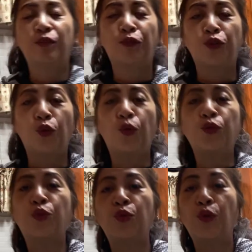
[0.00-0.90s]
For
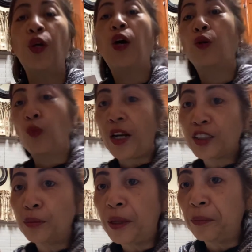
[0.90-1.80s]
those who
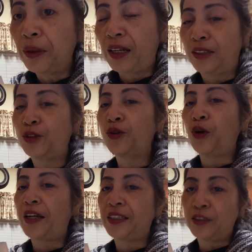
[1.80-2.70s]
watch my blog,
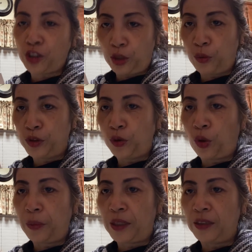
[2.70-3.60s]
I share with you all
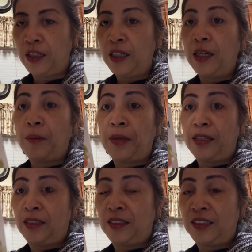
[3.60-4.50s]
my
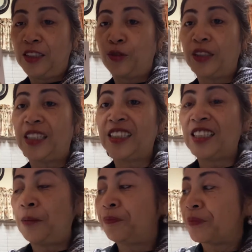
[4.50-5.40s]
secret is,
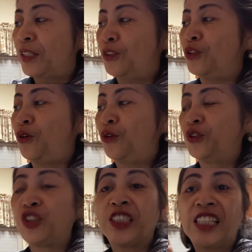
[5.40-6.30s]

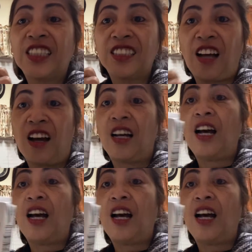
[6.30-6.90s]
chicken stock.